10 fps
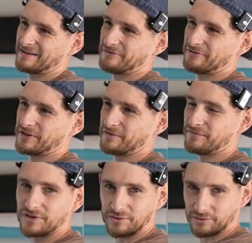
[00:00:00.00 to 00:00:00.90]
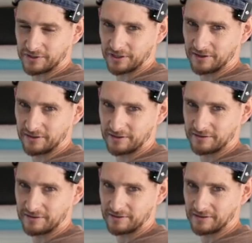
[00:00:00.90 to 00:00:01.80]
for the views
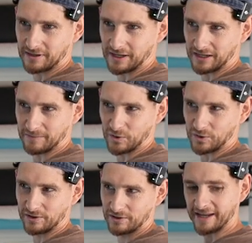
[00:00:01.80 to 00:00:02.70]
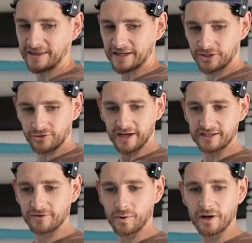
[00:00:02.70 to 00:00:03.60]
anymore. And in this
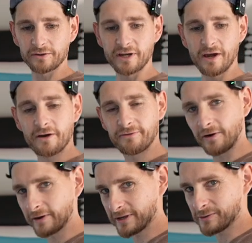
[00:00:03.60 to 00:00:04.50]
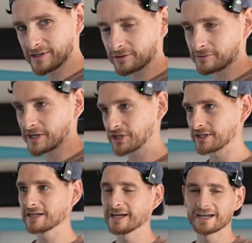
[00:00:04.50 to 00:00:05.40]
creative world, following your
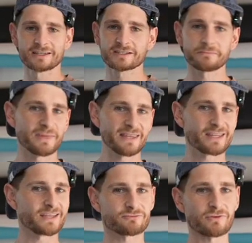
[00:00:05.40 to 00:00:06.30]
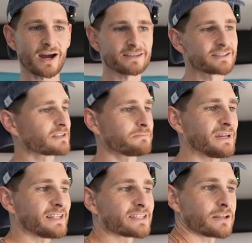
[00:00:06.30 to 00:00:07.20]
intuition doesn't mean that it's right, it doesn't
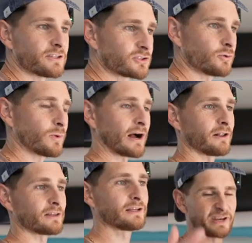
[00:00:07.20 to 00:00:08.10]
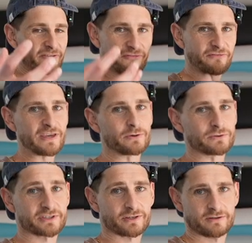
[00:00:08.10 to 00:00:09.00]
mean that it's going to do well, but it
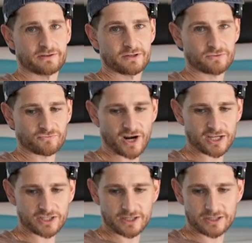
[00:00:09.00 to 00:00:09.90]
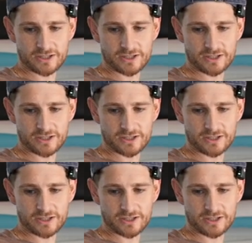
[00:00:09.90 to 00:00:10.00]
feels right.